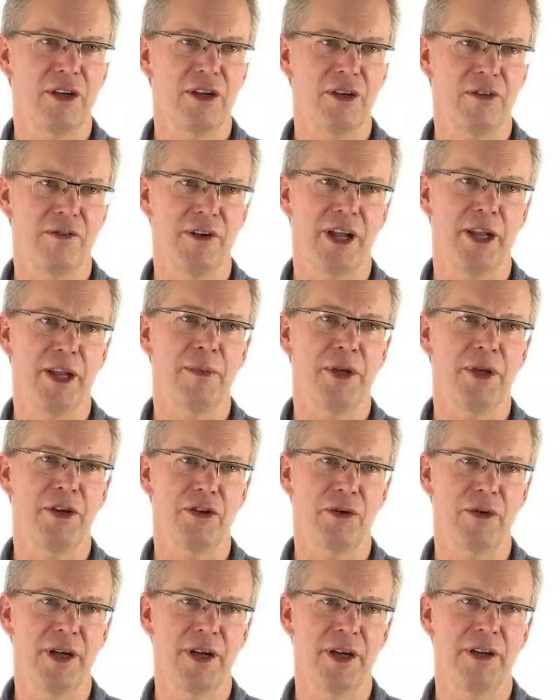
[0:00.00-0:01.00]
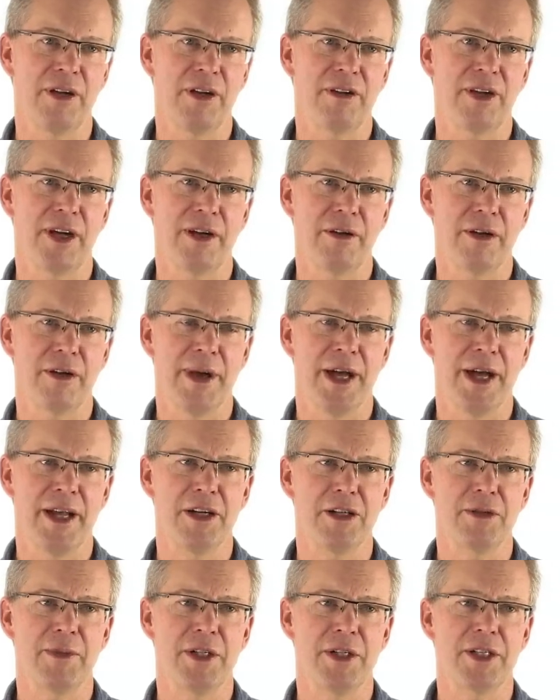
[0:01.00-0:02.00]
develop integrated integrity
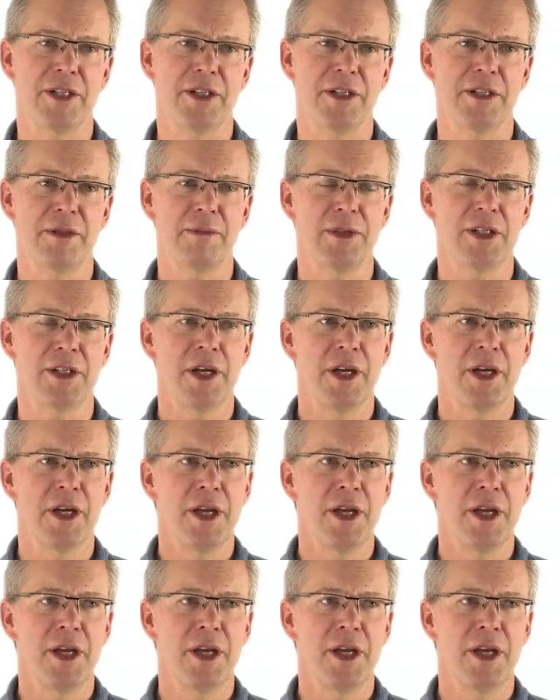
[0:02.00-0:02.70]
management systems.